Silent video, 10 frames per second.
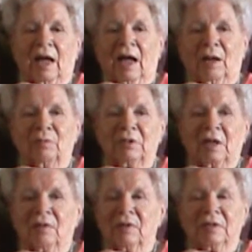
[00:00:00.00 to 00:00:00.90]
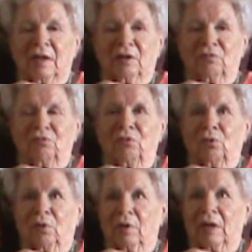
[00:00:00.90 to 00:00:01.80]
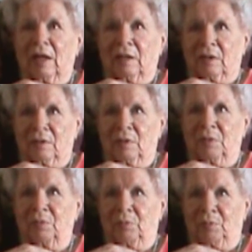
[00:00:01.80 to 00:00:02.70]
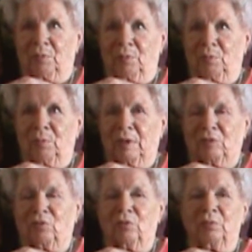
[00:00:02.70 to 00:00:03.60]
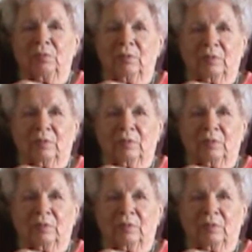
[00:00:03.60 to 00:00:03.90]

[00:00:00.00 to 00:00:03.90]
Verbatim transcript: I was on the second floor, had a bedroom,